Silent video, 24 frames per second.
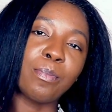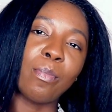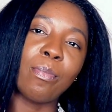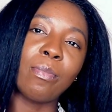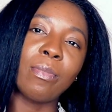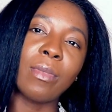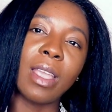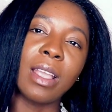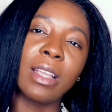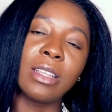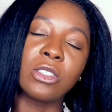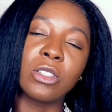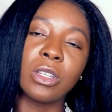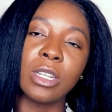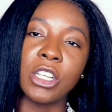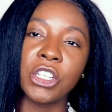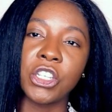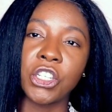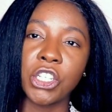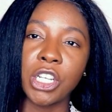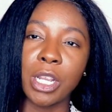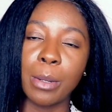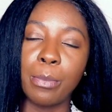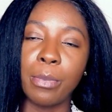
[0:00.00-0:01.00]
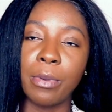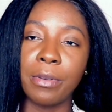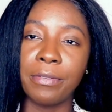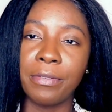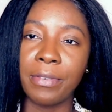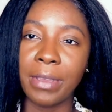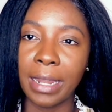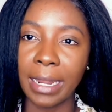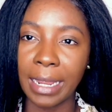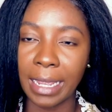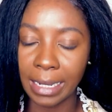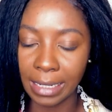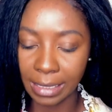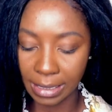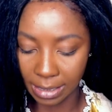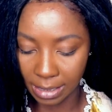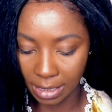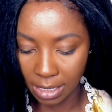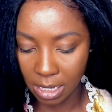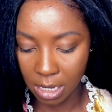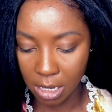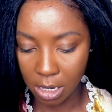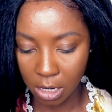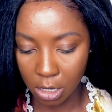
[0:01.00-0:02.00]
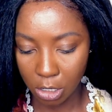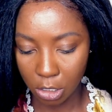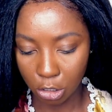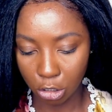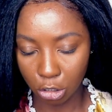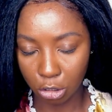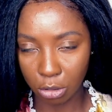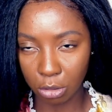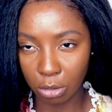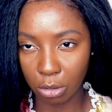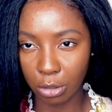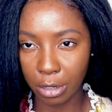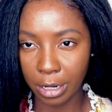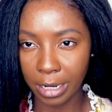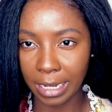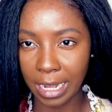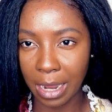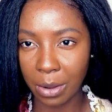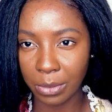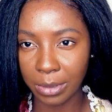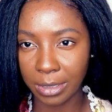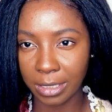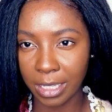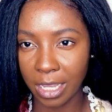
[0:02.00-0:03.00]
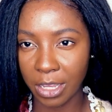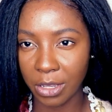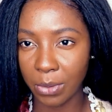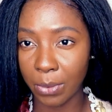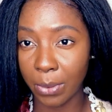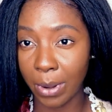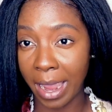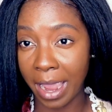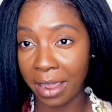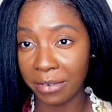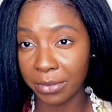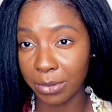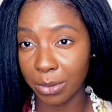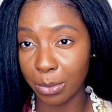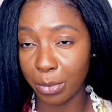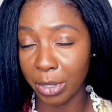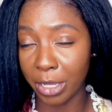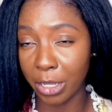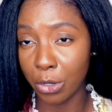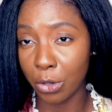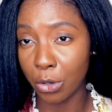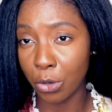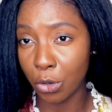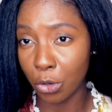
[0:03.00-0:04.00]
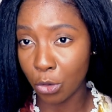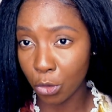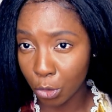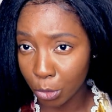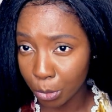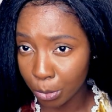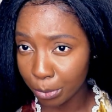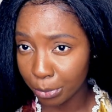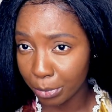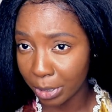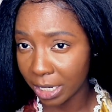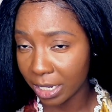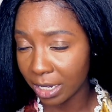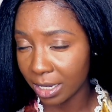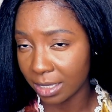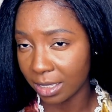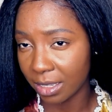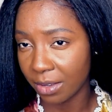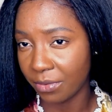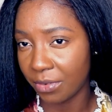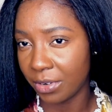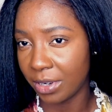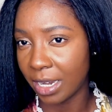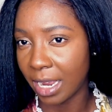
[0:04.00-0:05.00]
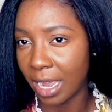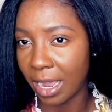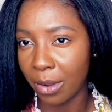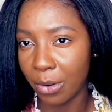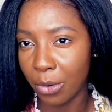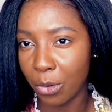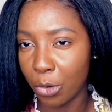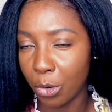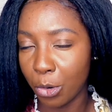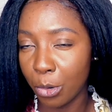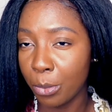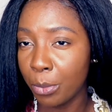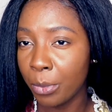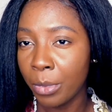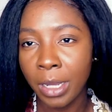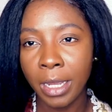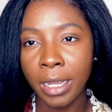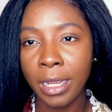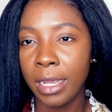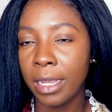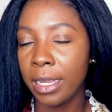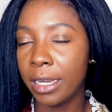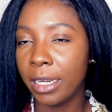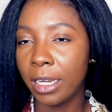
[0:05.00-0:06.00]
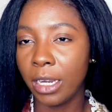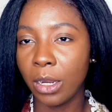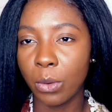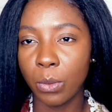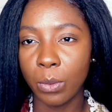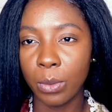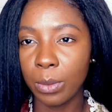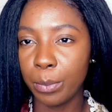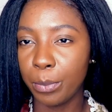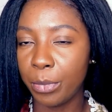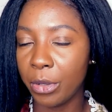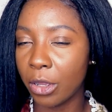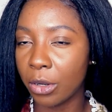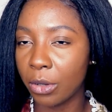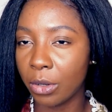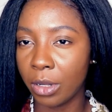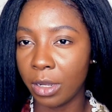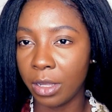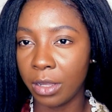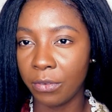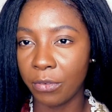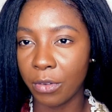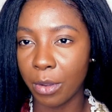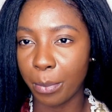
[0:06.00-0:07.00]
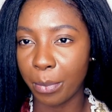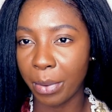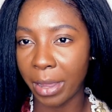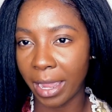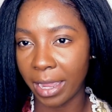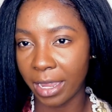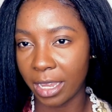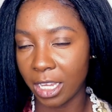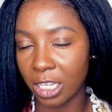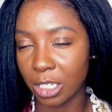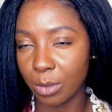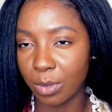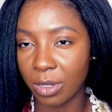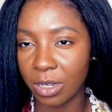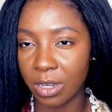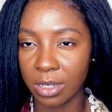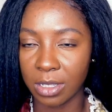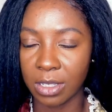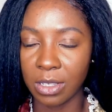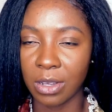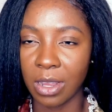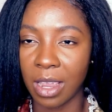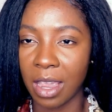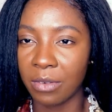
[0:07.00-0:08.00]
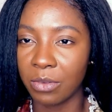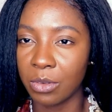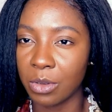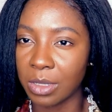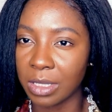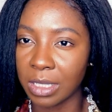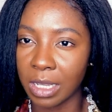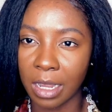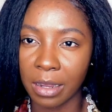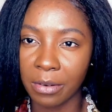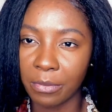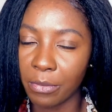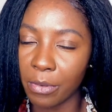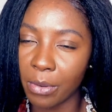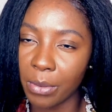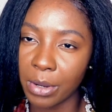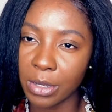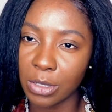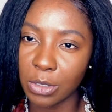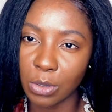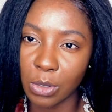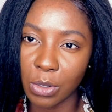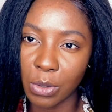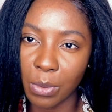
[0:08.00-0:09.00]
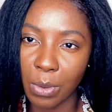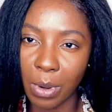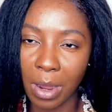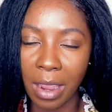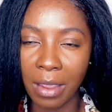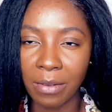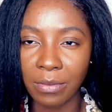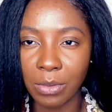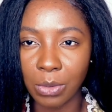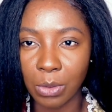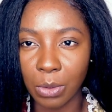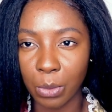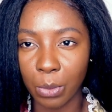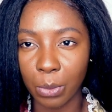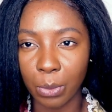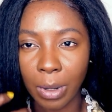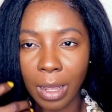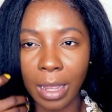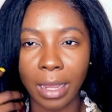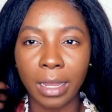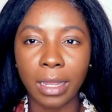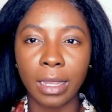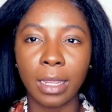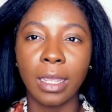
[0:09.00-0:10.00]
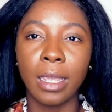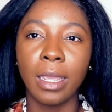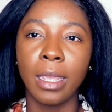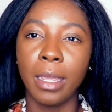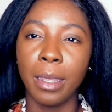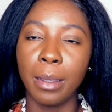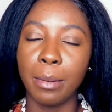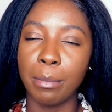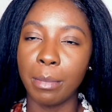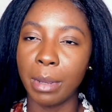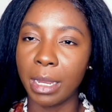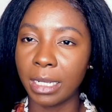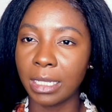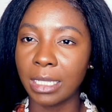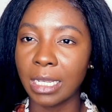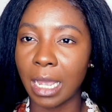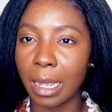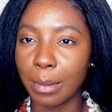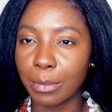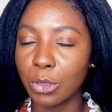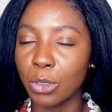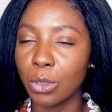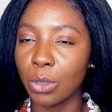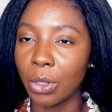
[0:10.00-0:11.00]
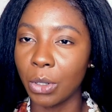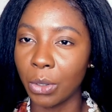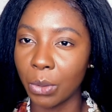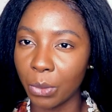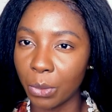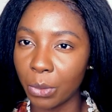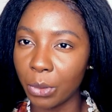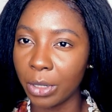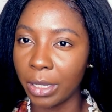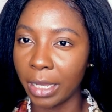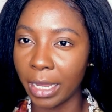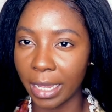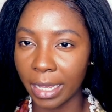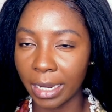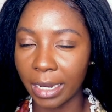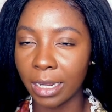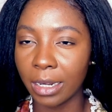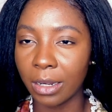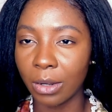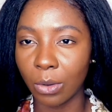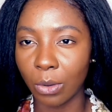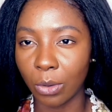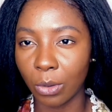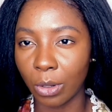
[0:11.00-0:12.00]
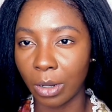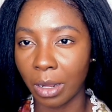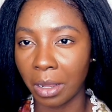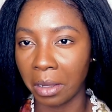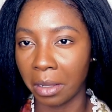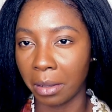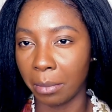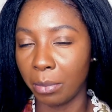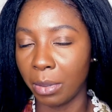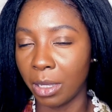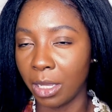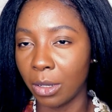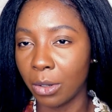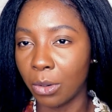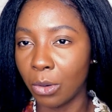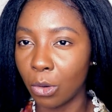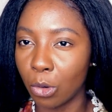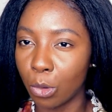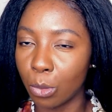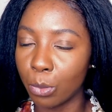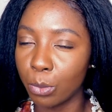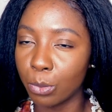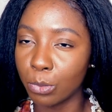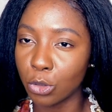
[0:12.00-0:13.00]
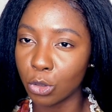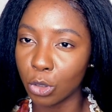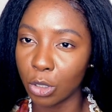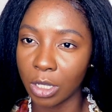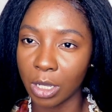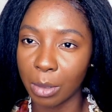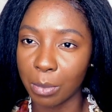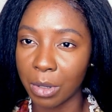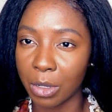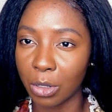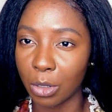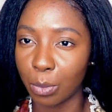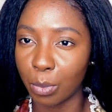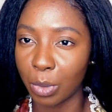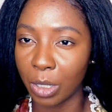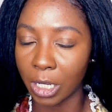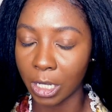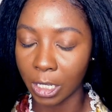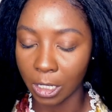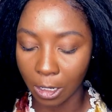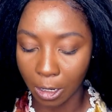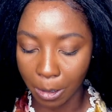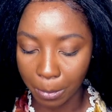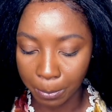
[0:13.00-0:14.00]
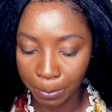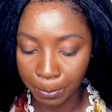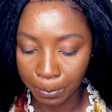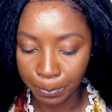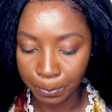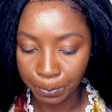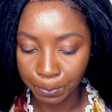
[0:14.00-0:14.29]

so they ship with FedEx. So, and I would say you have to be home, because if you're not home, they won't be able to leave your package because you have to sign for it. So you have to like make time to go get it, or like be home so you can be able to pick it up.